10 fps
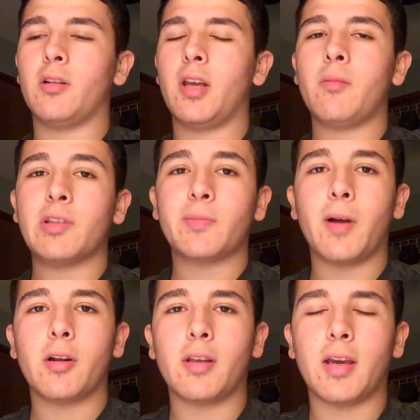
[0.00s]
I'm
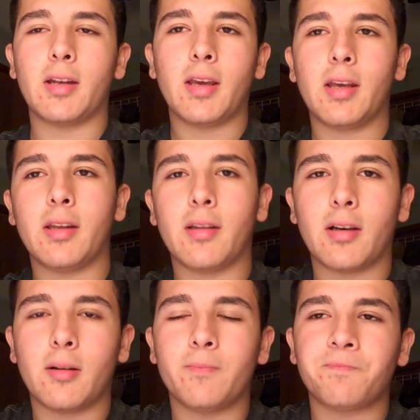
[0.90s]
inspired again, and
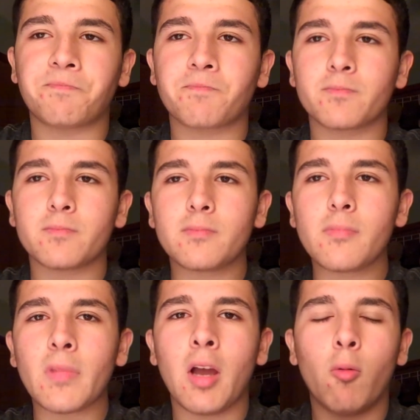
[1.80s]

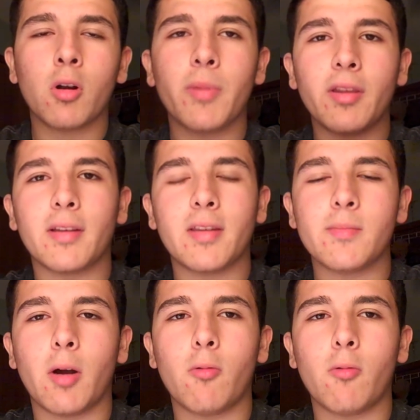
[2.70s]
I want to be like them.